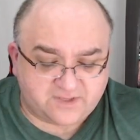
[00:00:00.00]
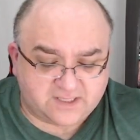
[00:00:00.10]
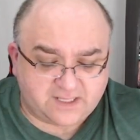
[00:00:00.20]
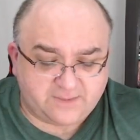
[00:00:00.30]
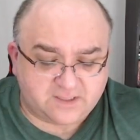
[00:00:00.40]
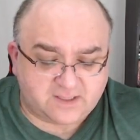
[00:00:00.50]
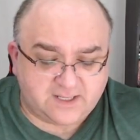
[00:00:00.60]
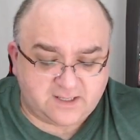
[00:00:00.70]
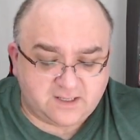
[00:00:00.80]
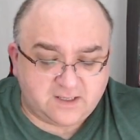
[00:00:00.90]
Clementine
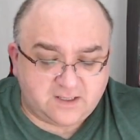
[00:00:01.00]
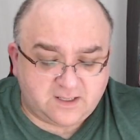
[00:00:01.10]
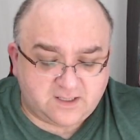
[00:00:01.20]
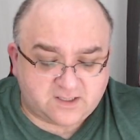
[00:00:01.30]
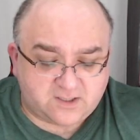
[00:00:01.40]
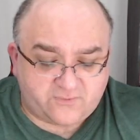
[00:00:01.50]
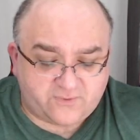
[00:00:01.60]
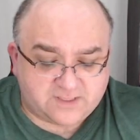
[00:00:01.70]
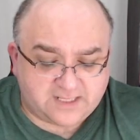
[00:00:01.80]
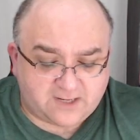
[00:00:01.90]
in Slewfoot's
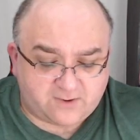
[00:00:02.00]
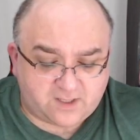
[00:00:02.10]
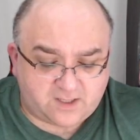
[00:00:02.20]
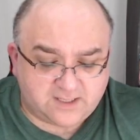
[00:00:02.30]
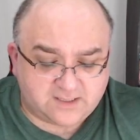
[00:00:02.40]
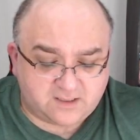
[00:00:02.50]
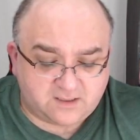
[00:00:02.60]
hair and eyes.